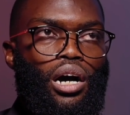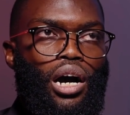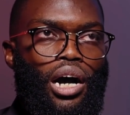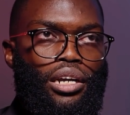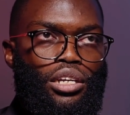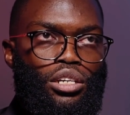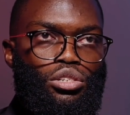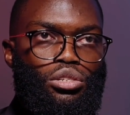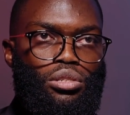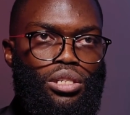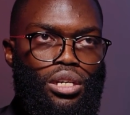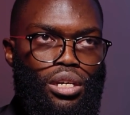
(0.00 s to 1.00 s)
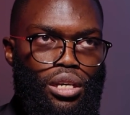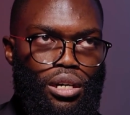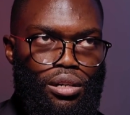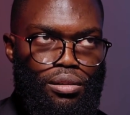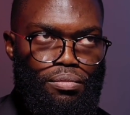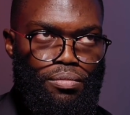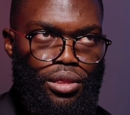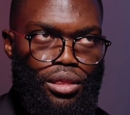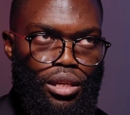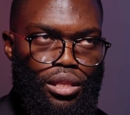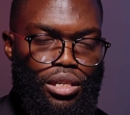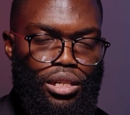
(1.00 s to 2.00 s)
I need you to see here
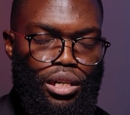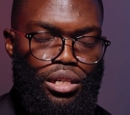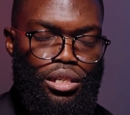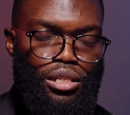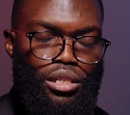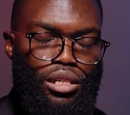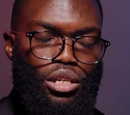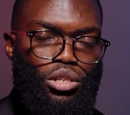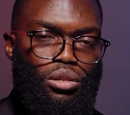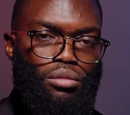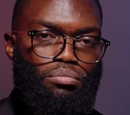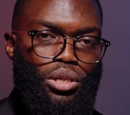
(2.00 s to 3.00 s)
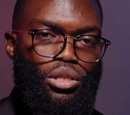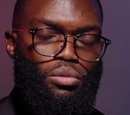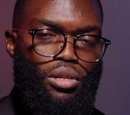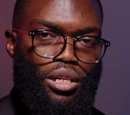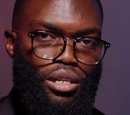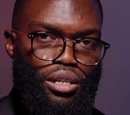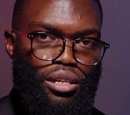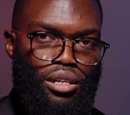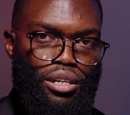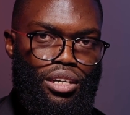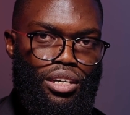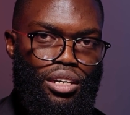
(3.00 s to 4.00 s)
that there's a distinction between
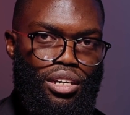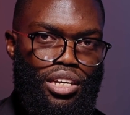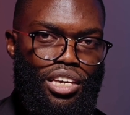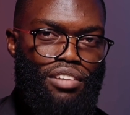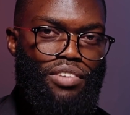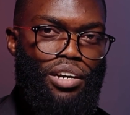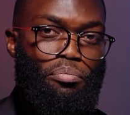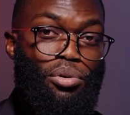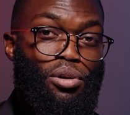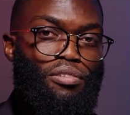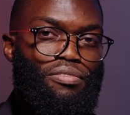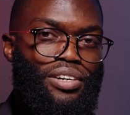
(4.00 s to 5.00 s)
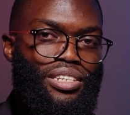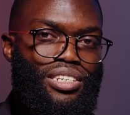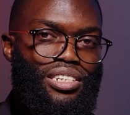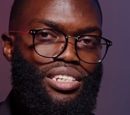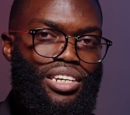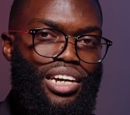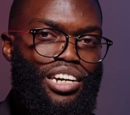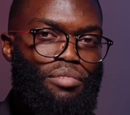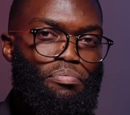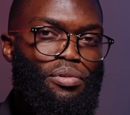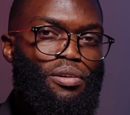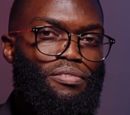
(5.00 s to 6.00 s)
even prophets and
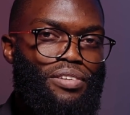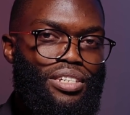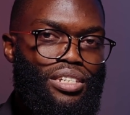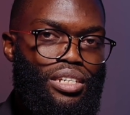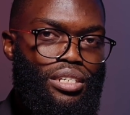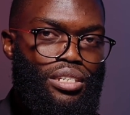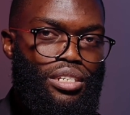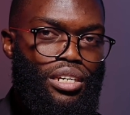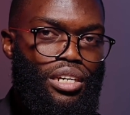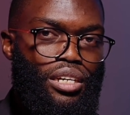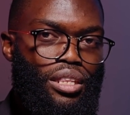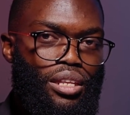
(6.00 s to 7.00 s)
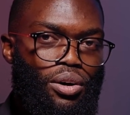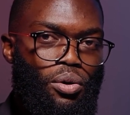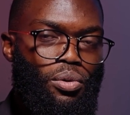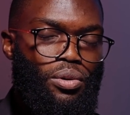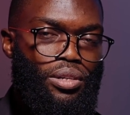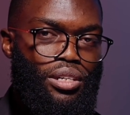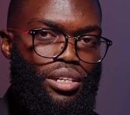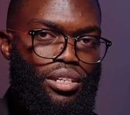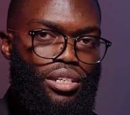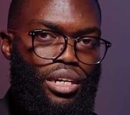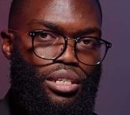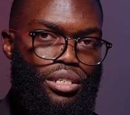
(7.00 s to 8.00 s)
prophecies in the Old
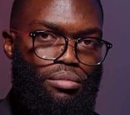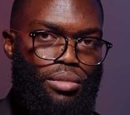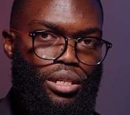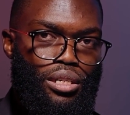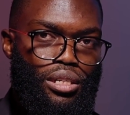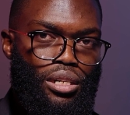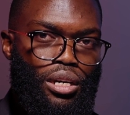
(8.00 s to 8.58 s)
Testament.